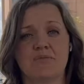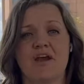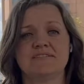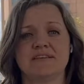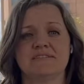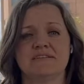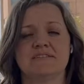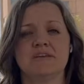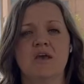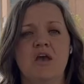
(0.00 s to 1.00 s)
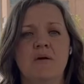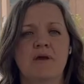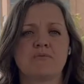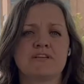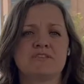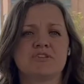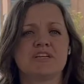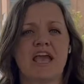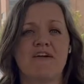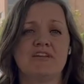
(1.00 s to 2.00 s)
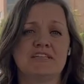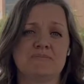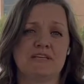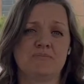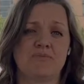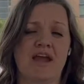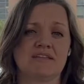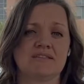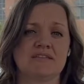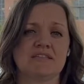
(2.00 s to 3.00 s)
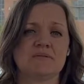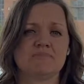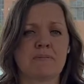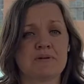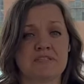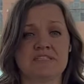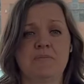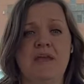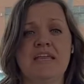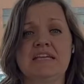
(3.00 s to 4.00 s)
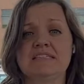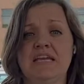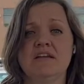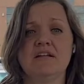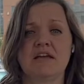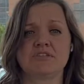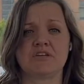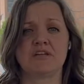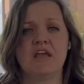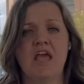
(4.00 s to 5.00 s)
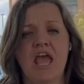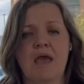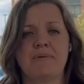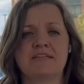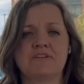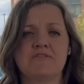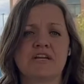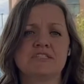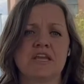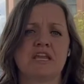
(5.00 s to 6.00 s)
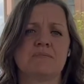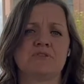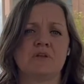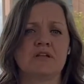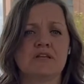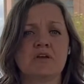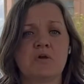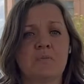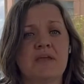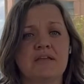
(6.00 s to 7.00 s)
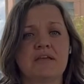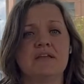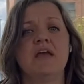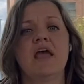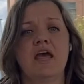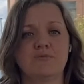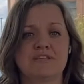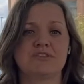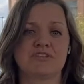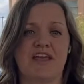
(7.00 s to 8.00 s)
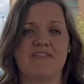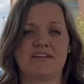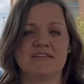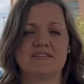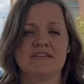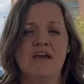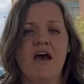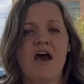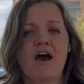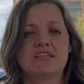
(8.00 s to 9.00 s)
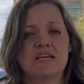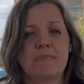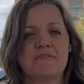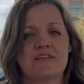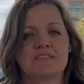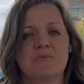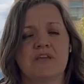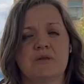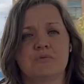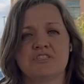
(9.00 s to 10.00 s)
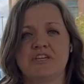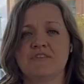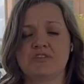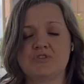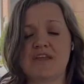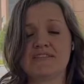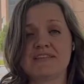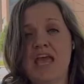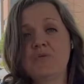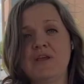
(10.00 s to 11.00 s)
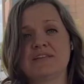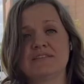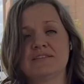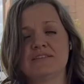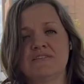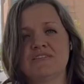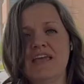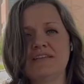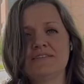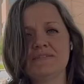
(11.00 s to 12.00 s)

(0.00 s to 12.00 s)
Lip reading: processes, by researching evidence-based practices, by participating in data collection, and by differentiating between clinical opinion and research and evidence. On top of this, we can appreciate the strengths and weaknesses of science.